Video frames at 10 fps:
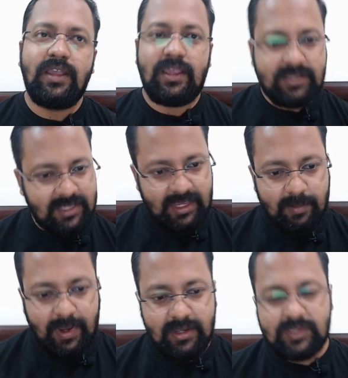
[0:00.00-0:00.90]
Cl
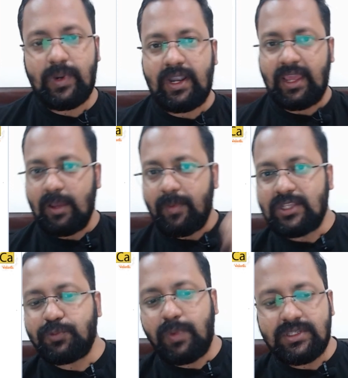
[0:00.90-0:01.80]
minus will take up
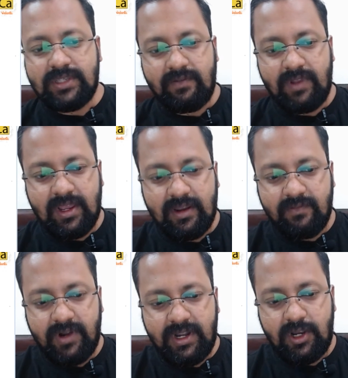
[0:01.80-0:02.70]
H plus and will
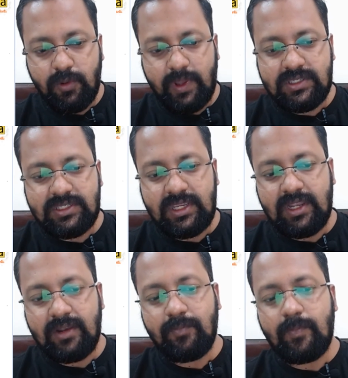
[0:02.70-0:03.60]
convert into HCl.